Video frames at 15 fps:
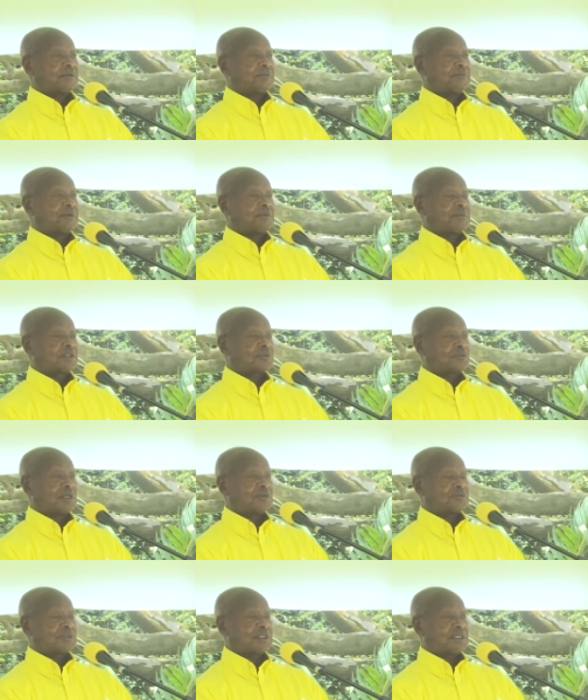but we
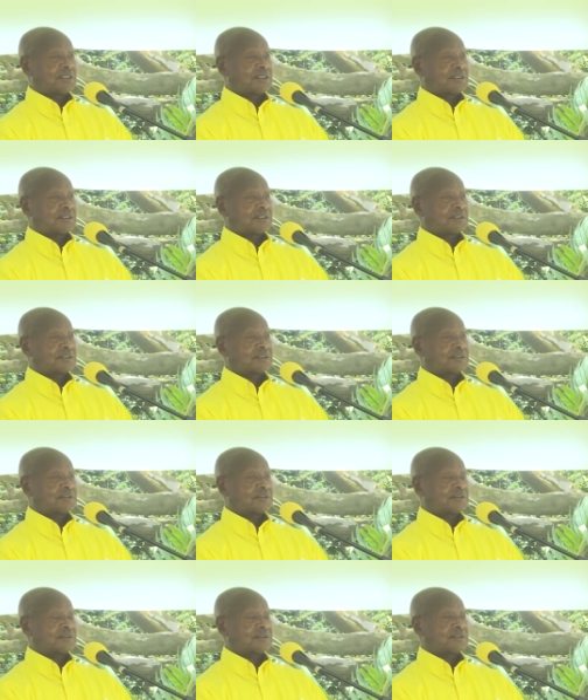have really
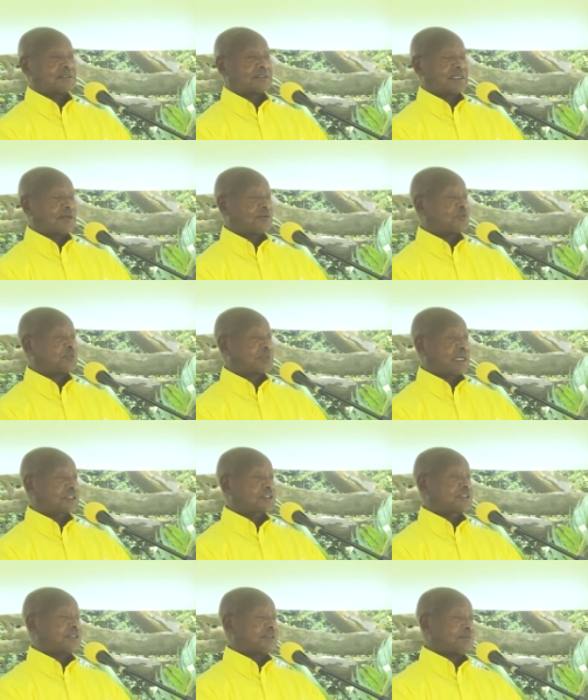now
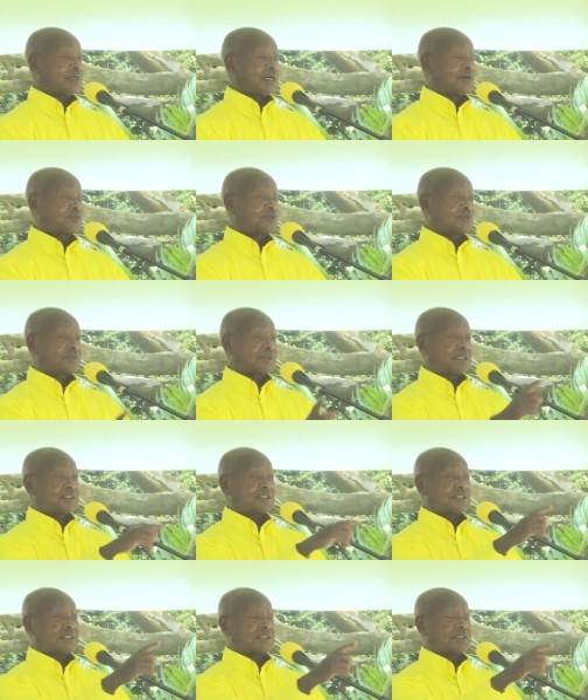flushed them out of
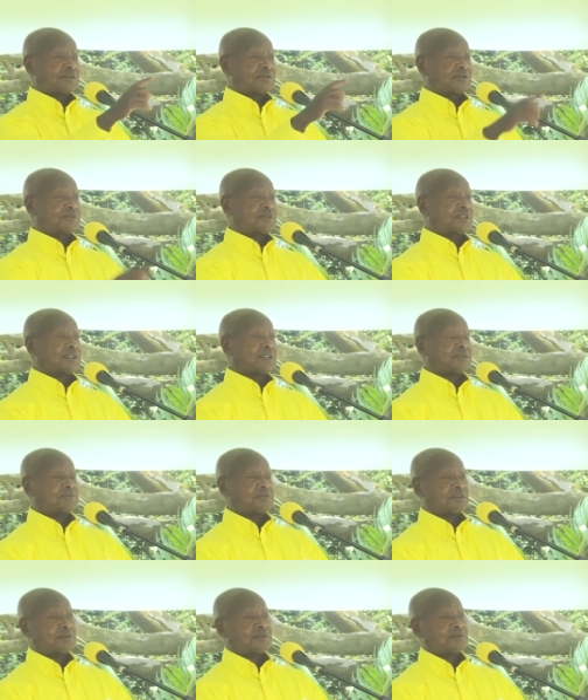that area of the
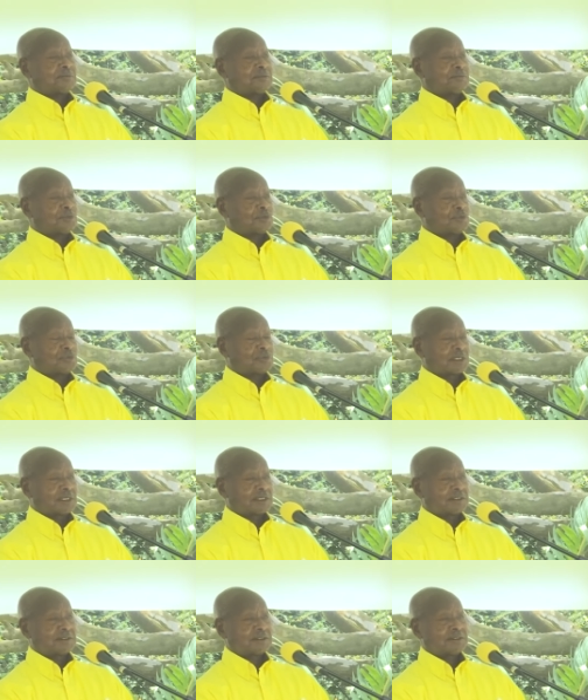
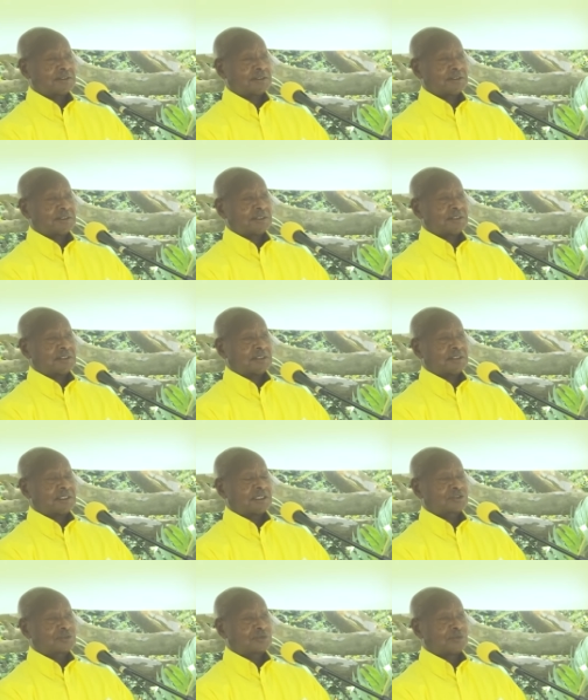Virunga
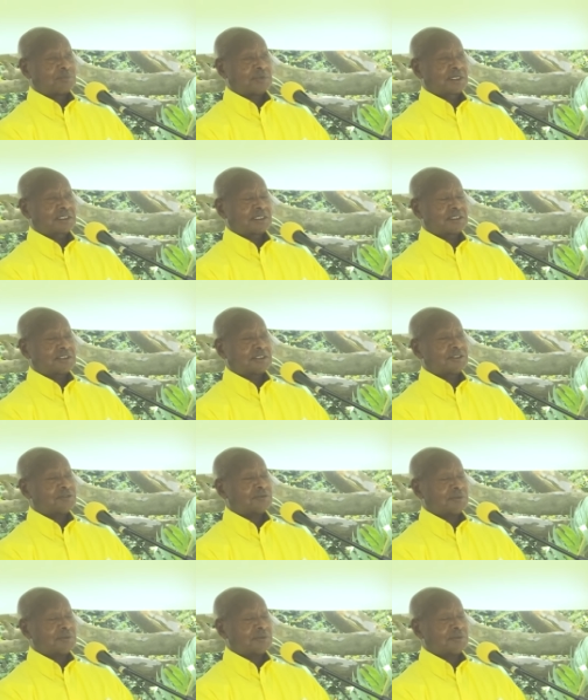National Park and killed